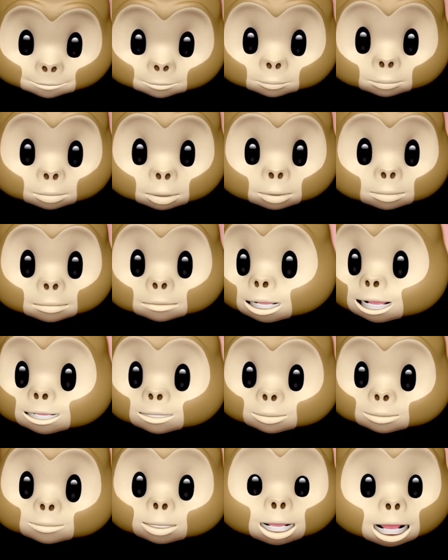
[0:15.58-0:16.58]
Short
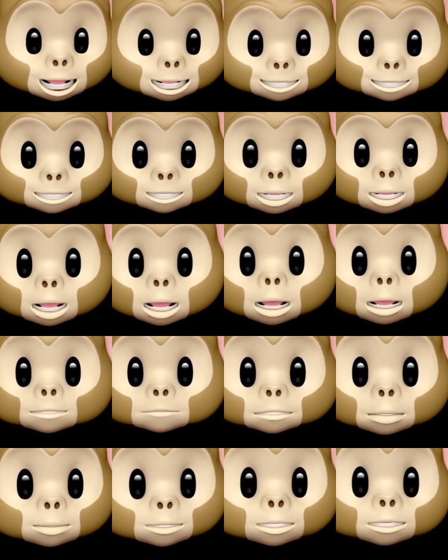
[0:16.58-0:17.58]
answer yes.
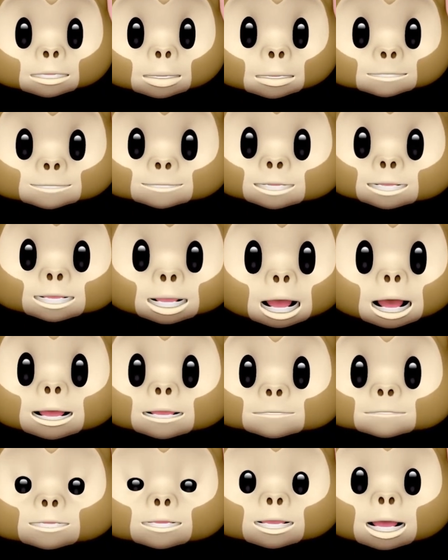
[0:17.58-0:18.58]
Most of the
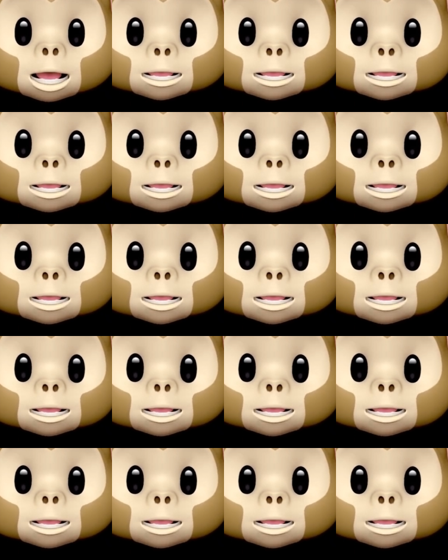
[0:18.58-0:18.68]
times,